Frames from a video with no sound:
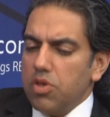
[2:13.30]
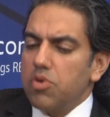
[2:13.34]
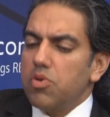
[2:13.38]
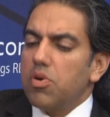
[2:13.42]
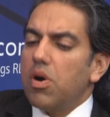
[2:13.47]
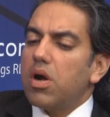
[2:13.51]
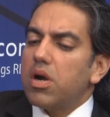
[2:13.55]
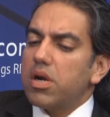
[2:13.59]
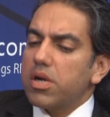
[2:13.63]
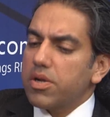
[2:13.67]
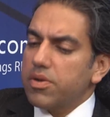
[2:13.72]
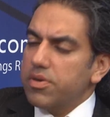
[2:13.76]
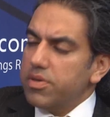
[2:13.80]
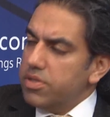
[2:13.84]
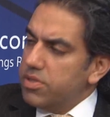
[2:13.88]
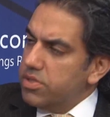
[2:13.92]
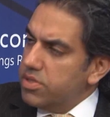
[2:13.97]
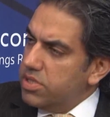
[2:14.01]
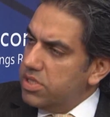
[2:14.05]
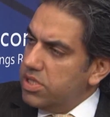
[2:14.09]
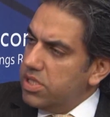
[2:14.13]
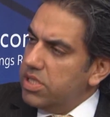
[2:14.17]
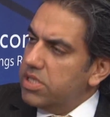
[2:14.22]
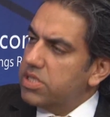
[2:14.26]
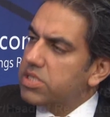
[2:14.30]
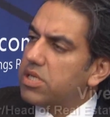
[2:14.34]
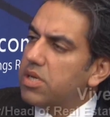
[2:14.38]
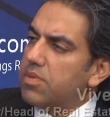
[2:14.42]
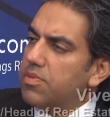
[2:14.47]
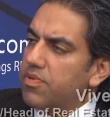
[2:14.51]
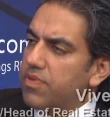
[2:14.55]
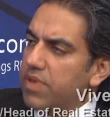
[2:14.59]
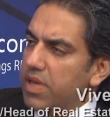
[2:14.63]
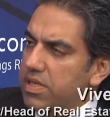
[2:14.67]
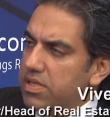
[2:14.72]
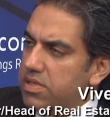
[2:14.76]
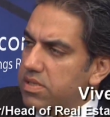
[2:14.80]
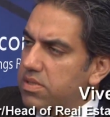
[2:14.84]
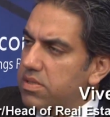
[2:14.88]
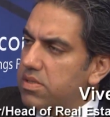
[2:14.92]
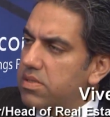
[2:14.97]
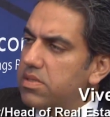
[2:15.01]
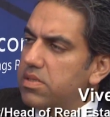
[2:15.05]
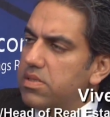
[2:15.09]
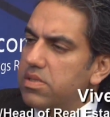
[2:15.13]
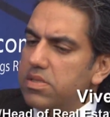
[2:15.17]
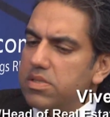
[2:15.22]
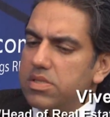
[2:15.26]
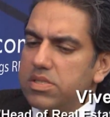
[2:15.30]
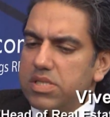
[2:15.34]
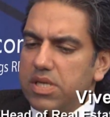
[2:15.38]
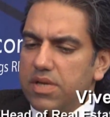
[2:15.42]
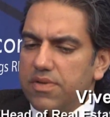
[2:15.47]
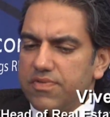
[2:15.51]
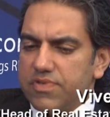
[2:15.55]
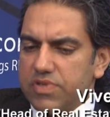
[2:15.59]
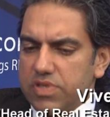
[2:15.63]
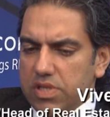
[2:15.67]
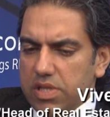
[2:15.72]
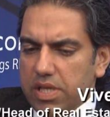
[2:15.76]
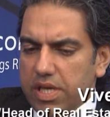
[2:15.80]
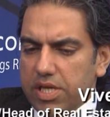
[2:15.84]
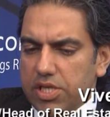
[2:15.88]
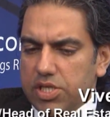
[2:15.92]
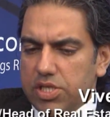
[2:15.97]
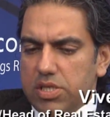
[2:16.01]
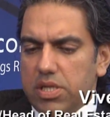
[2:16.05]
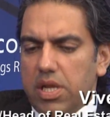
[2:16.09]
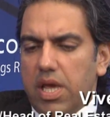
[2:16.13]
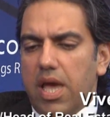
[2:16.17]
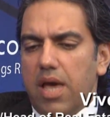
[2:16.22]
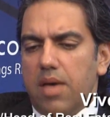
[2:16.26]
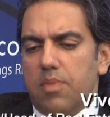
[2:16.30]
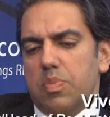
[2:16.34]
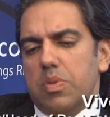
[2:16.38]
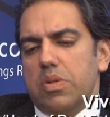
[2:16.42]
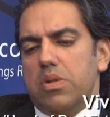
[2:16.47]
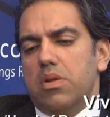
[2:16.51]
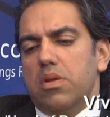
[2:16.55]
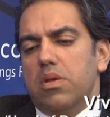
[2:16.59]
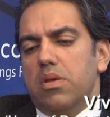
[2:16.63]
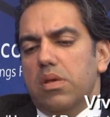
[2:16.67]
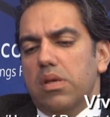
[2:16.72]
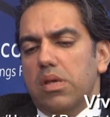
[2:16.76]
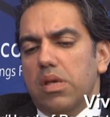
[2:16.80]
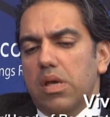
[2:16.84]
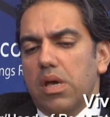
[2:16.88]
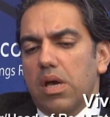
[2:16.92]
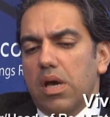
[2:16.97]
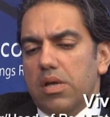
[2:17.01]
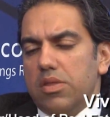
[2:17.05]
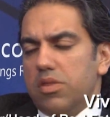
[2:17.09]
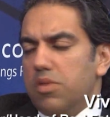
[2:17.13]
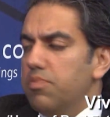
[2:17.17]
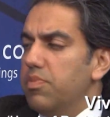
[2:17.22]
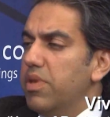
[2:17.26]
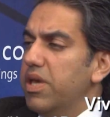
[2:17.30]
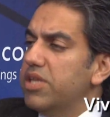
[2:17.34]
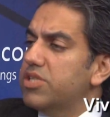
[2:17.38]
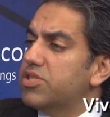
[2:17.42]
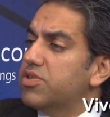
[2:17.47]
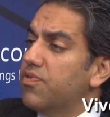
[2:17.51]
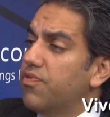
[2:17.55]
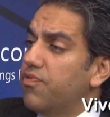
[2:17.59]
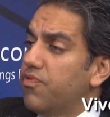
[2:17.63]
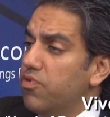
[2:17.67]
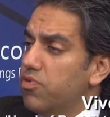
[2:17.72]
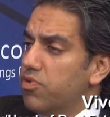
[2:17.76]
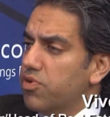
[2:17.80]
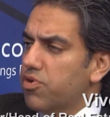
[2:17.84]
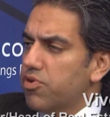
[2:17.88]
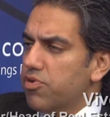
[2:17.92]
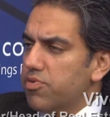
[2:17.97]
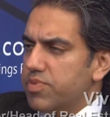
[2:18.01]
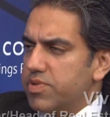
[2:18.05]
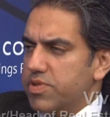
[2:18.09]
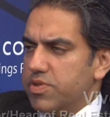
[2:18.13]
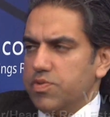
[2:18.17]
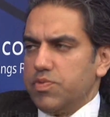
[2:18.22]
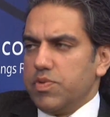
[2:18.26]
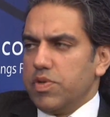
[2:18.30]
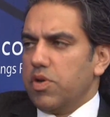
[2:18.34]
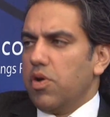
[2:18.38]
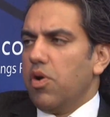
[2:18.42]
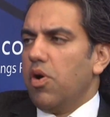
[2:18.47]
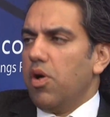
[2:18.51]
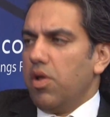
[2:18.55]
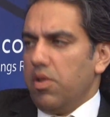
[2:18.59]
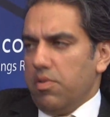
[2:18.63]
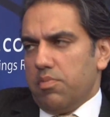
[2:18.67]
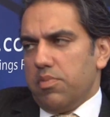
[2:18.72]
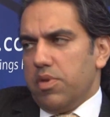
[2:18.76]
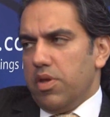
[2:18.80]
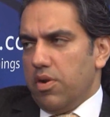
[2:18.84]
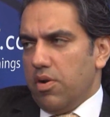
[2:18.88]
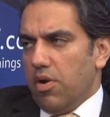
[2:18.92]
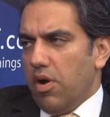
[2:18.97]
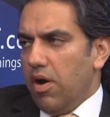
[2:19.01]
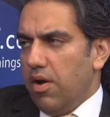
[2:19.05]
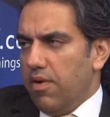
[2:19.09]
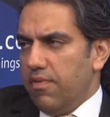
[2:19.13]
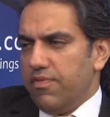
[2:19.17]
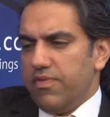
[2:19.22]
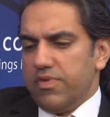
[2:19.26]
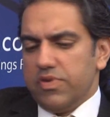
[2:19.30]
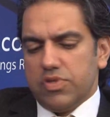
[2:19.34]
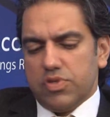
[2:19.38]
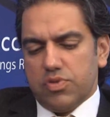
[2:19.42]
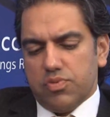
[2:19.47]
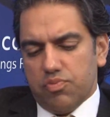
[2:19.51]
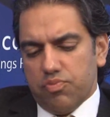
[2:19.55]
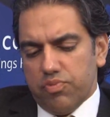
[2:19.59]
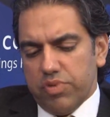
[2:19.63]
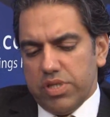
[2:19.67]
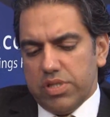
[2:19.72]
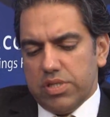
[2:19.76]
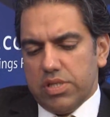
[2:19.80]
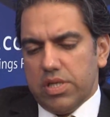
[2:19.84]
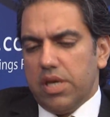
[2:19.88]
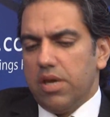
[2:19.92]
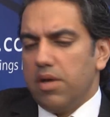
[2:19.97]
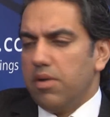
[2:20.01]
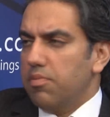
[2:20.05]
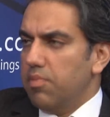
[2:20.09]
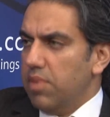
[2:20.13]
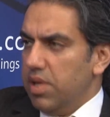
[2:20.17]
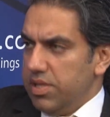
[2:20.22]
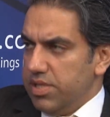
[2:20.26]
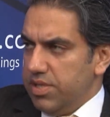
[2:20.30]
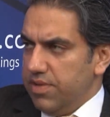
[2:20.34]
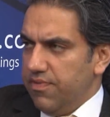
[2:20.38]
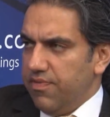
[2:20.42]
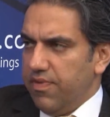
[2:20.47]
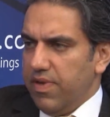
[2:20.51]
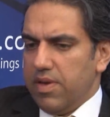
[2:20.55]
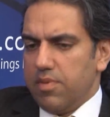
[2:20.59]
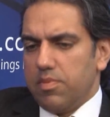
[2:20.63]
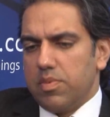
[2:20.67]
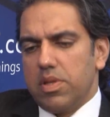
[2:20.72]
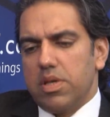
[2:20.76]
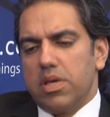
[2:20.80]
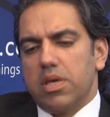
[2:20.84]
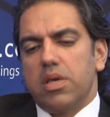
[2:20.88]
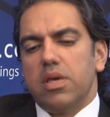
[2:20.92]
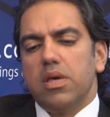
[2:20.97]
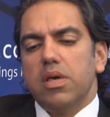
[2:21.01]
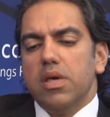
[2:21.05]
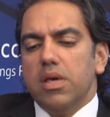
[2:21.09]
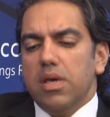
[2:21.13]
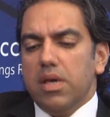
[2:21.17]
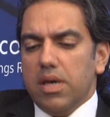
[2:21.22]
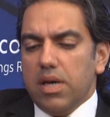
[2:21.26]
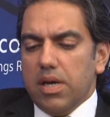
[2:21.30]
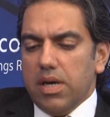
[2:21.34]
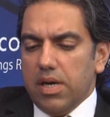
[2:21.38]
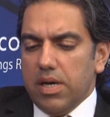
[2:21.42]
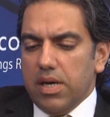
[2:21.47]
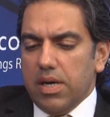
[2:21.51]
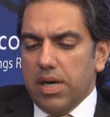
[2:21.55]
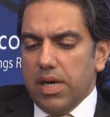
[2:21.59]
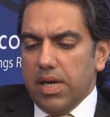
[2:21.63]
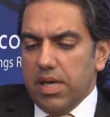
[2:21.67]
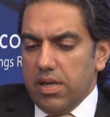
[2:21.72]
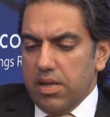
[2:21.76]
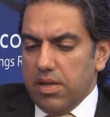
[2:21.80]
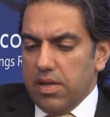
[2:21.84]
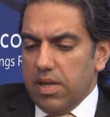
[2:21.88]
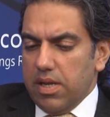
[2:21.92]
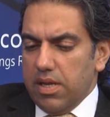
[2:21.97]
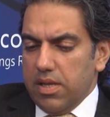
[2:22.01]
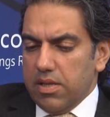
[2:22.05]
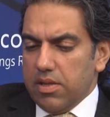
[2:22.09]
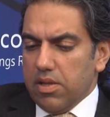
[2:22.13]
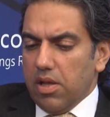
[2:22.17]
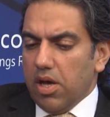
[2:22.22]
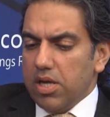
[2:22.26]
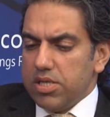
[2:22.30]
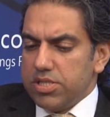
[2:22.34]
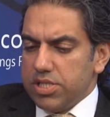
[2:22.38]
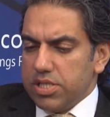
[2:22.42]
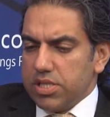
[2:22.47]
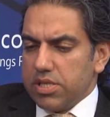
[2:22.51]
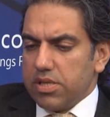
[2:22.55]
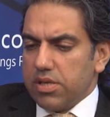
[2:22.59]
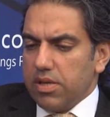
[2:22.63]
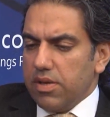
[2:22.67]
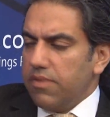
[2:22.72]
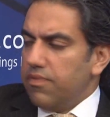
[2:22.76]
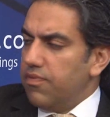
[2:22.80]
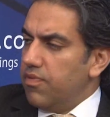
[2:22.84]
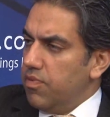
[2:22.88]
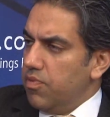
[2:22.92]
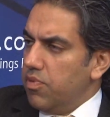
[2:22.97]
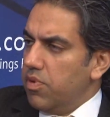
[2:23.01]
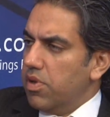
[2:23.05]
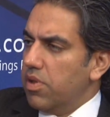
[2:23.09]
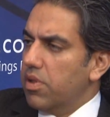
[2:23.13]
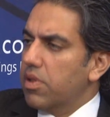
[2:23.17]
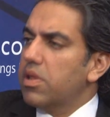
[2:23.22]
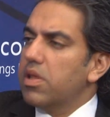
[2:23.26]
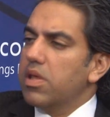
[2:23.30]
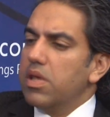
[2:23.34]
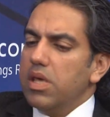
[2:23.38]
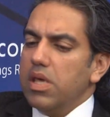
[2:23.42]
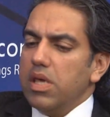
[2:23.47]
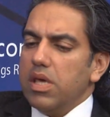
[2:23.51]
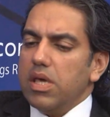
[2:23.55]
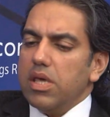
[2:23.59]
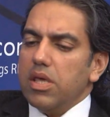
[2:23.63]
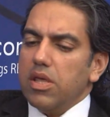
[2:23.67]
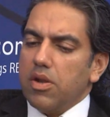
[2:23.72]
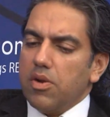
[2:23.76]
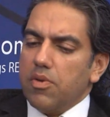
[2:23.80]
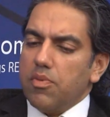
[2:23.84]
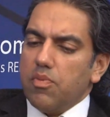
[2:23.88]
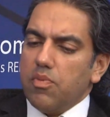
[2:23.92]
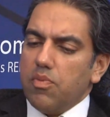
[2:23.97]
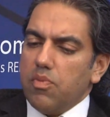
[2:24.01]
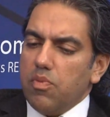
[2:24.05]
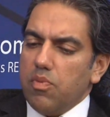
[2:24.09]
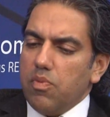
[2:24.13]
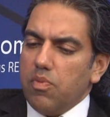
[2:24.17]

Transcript: You are going to see some of that self-selection happen. The major food groups, as we call them, you know, office, retail, multifamily, and lodging, if you will, you know,